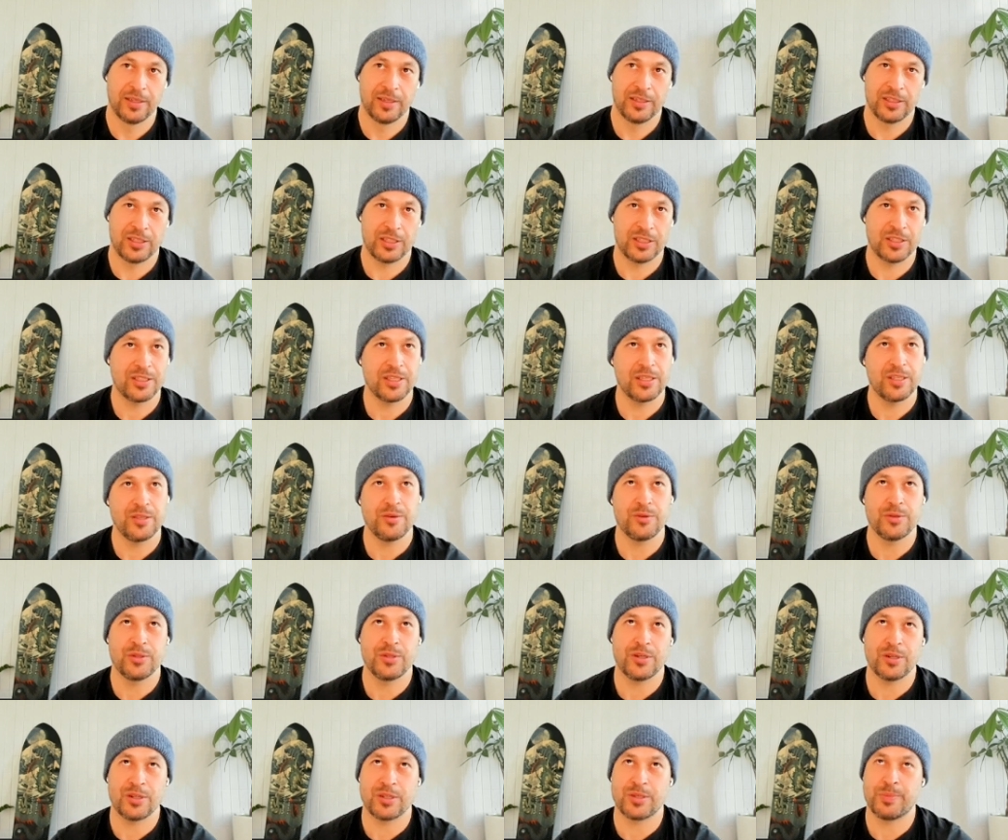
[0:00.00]
Just the
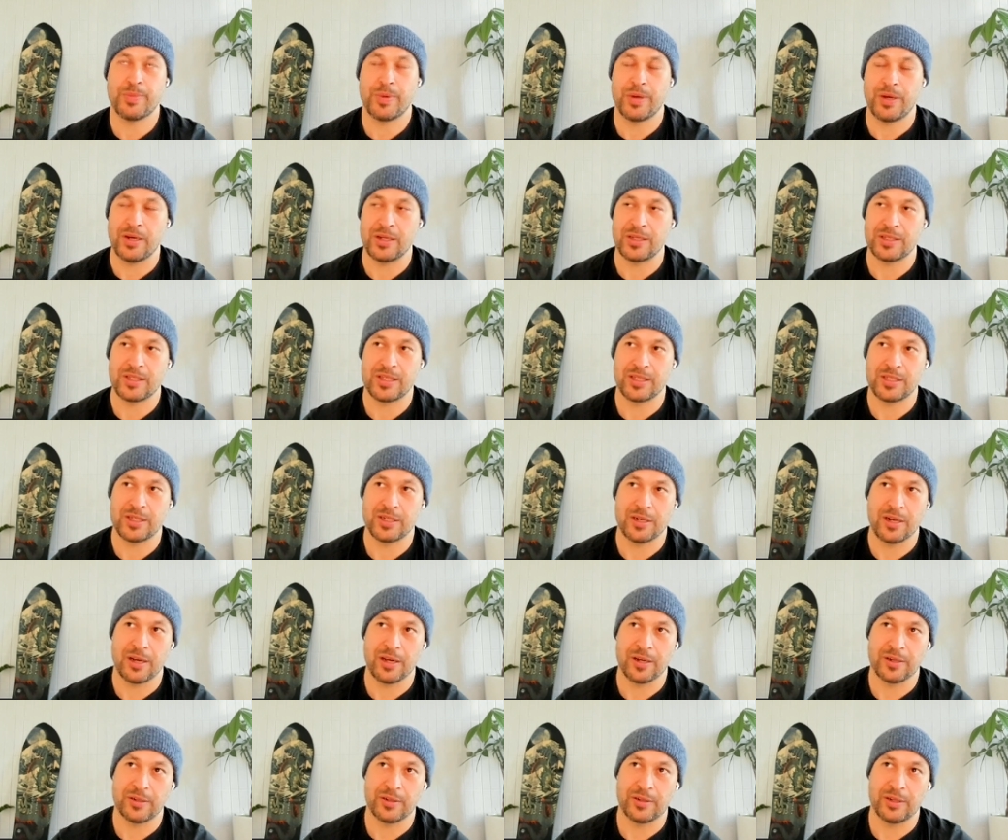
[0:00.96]
user experiences are
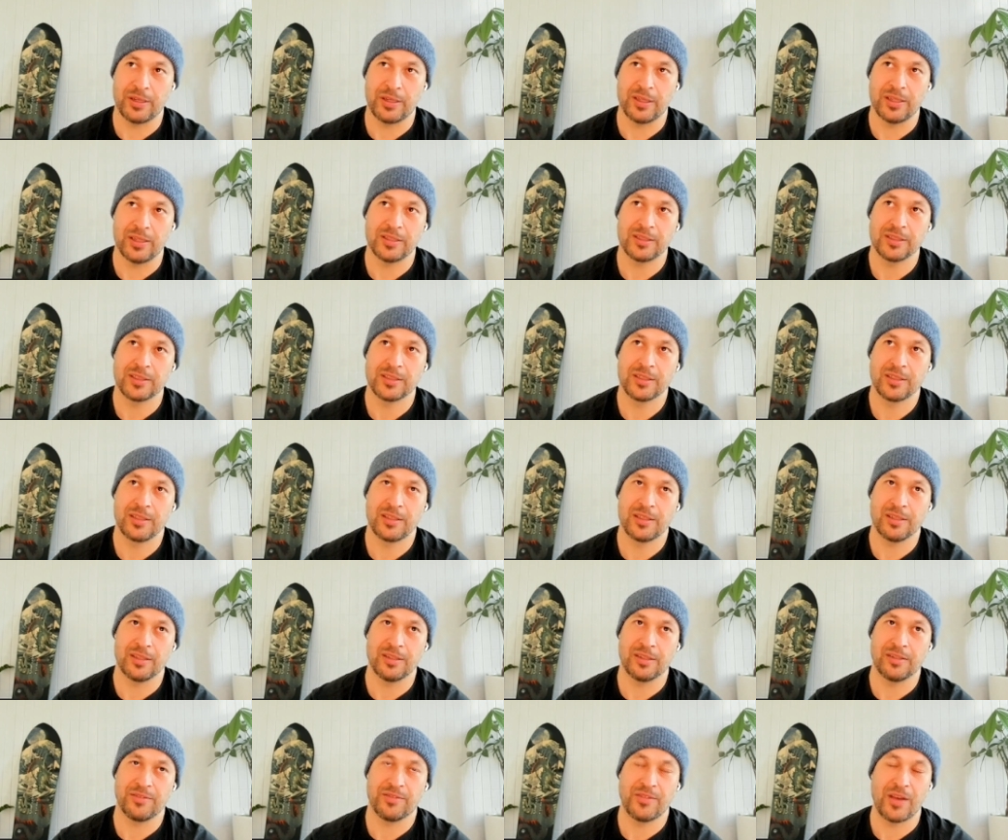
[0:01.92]
not great.
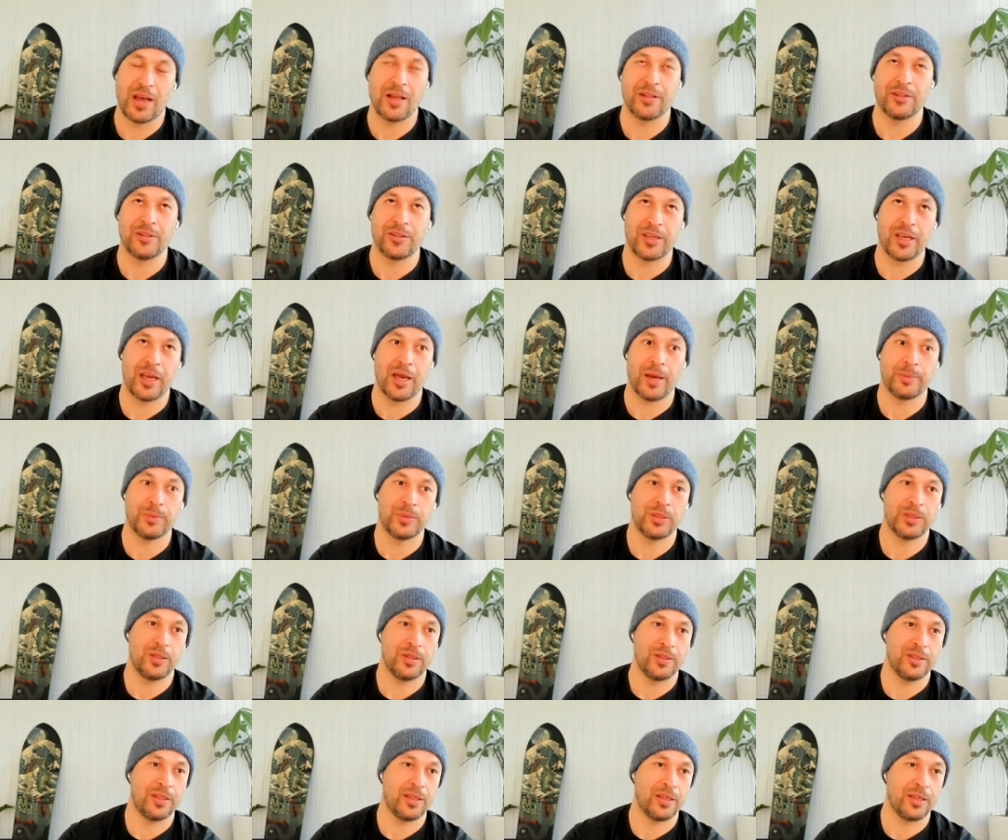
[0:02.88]
The value
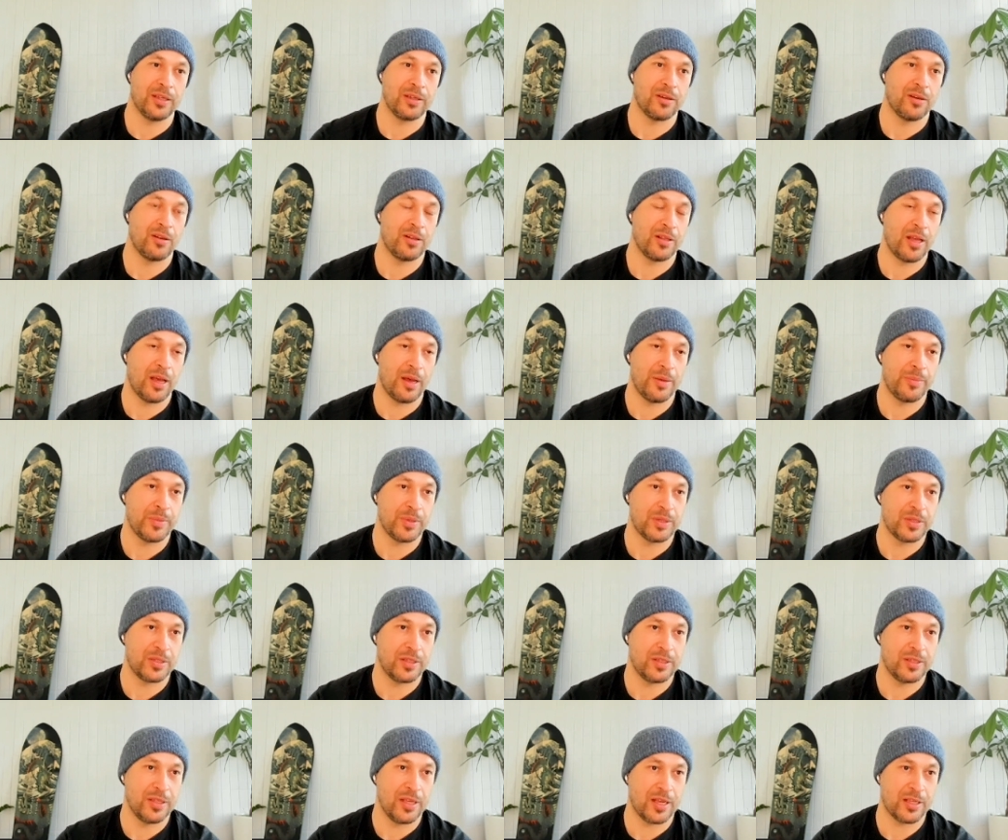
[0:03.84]
capture, I think, all
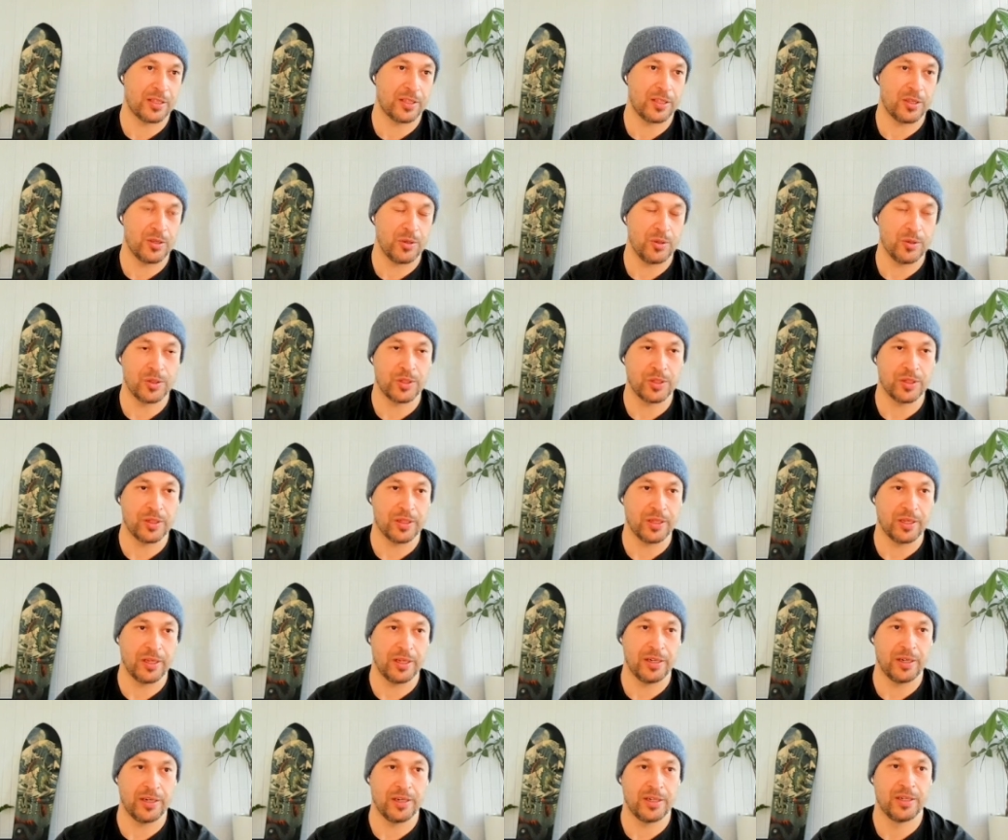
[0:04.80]
happens in the execution
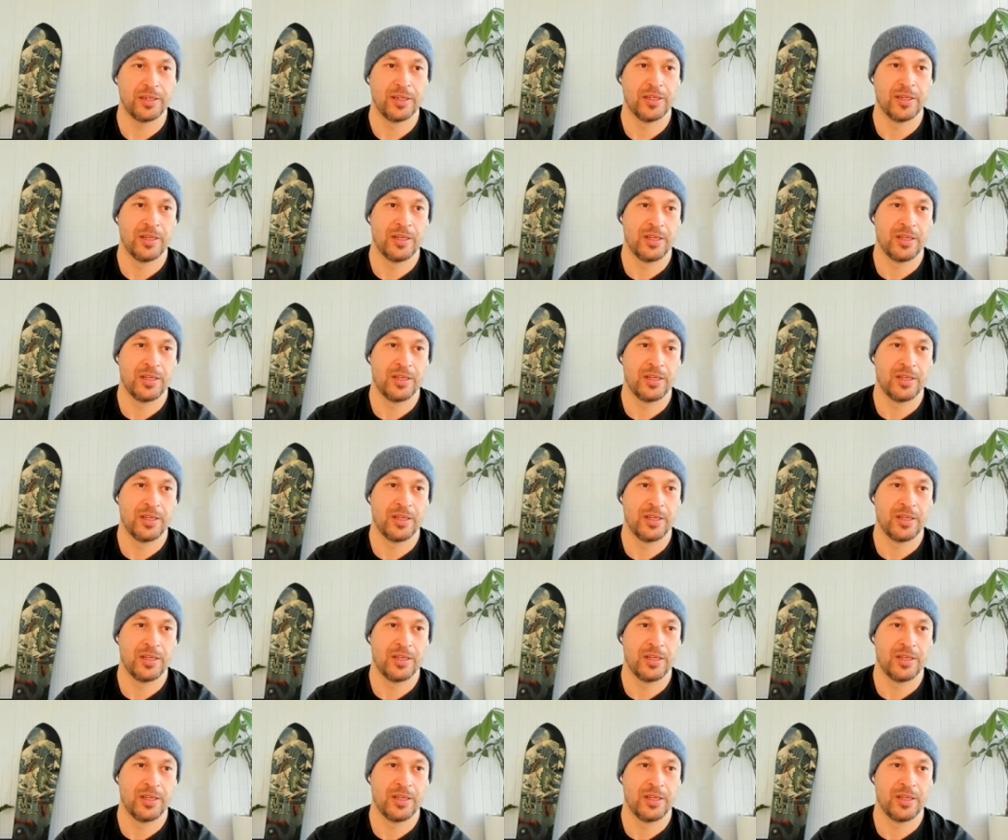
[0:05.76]
layer.